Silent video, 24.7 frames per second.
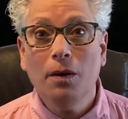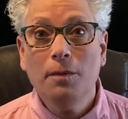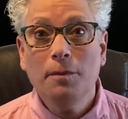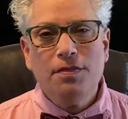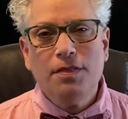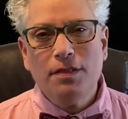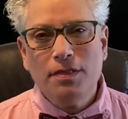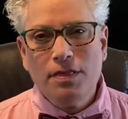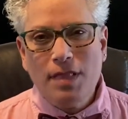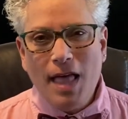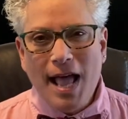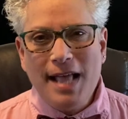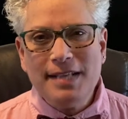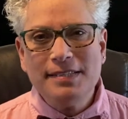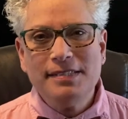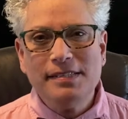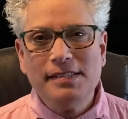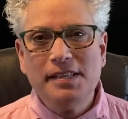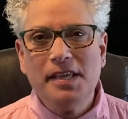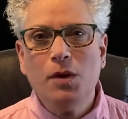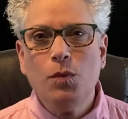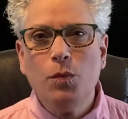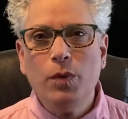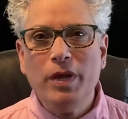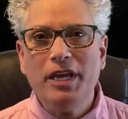The last
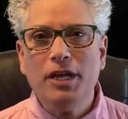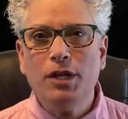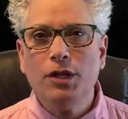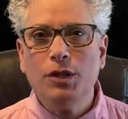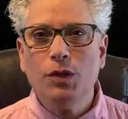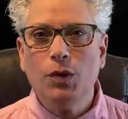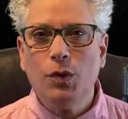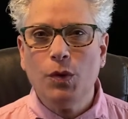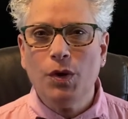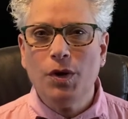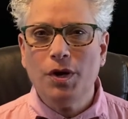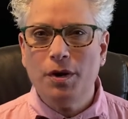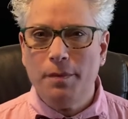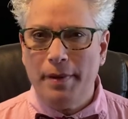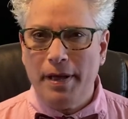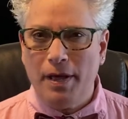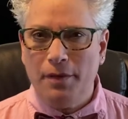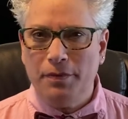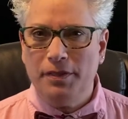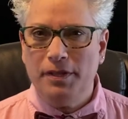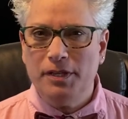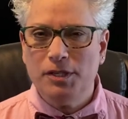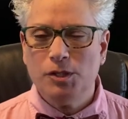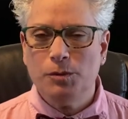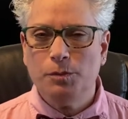thing we can learn about
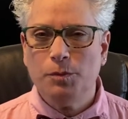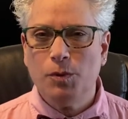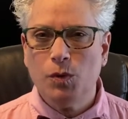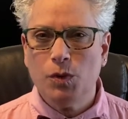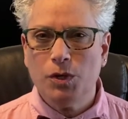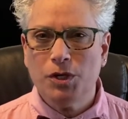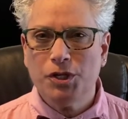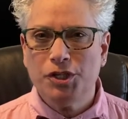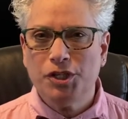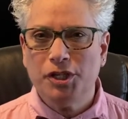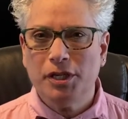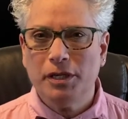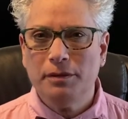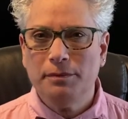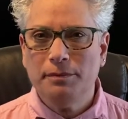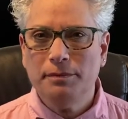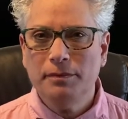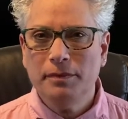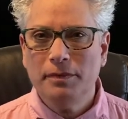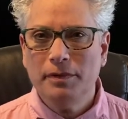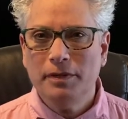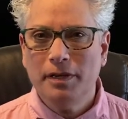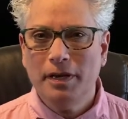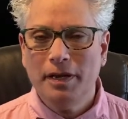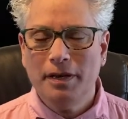this portion,
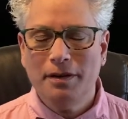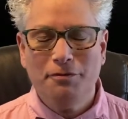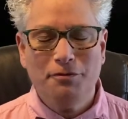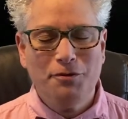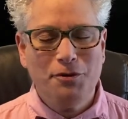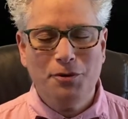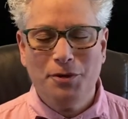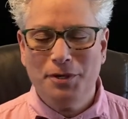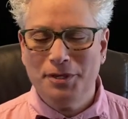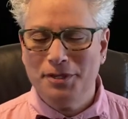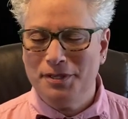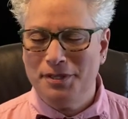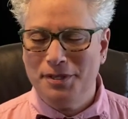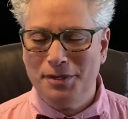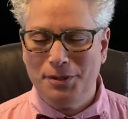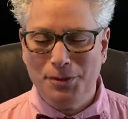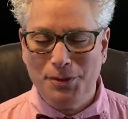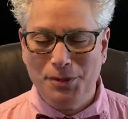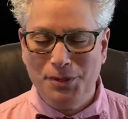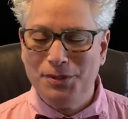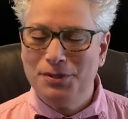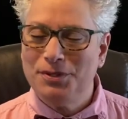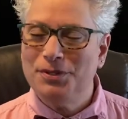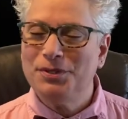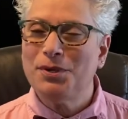and of course there's
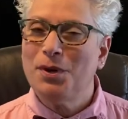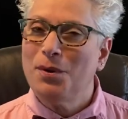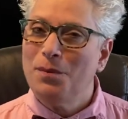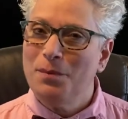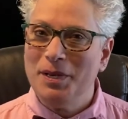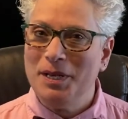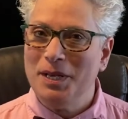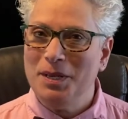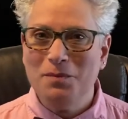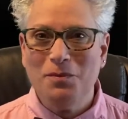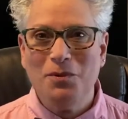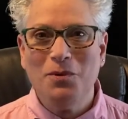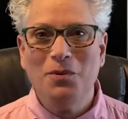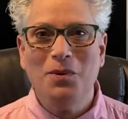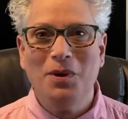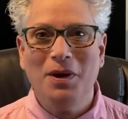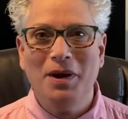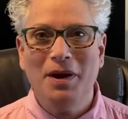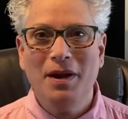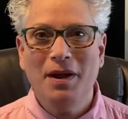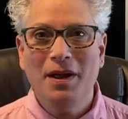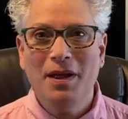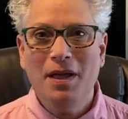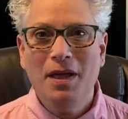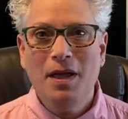so many
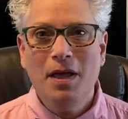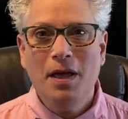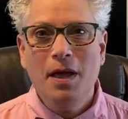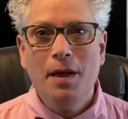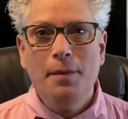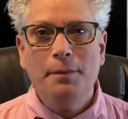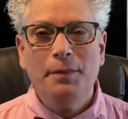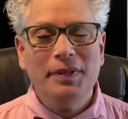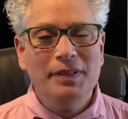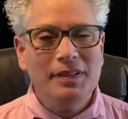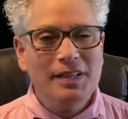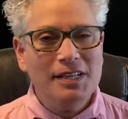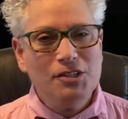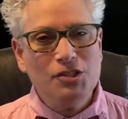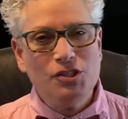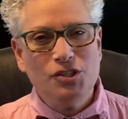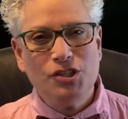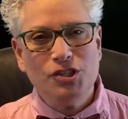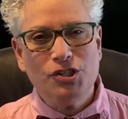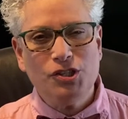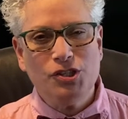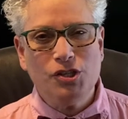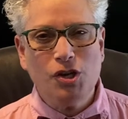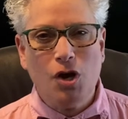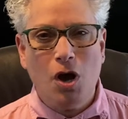more, but let's
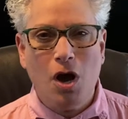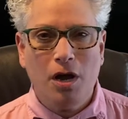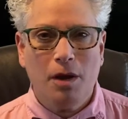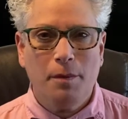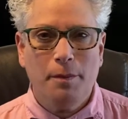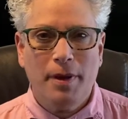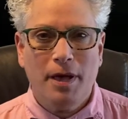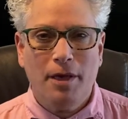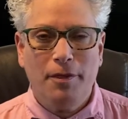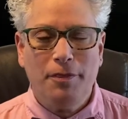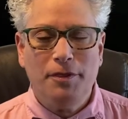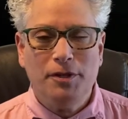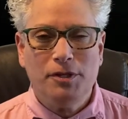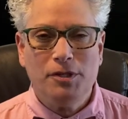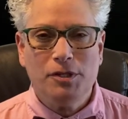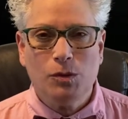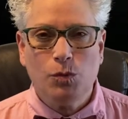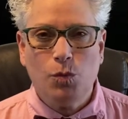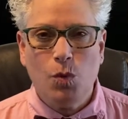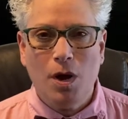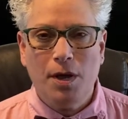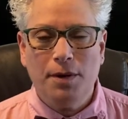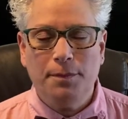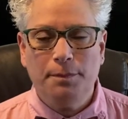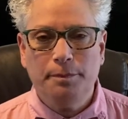just talk about this
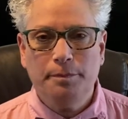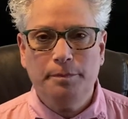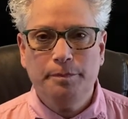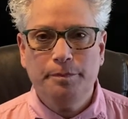one.